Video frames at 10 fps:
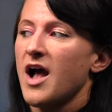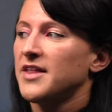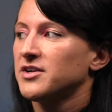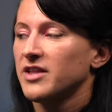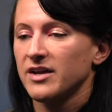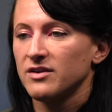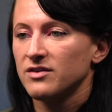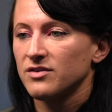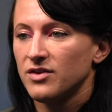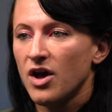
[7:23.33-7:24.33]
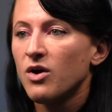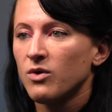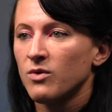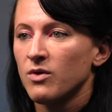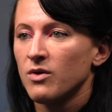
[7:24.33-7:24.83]
And they're like,
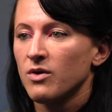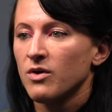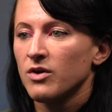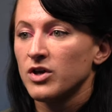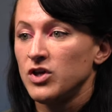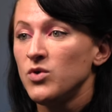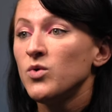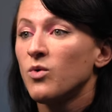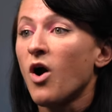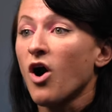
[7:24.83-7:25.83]
no, you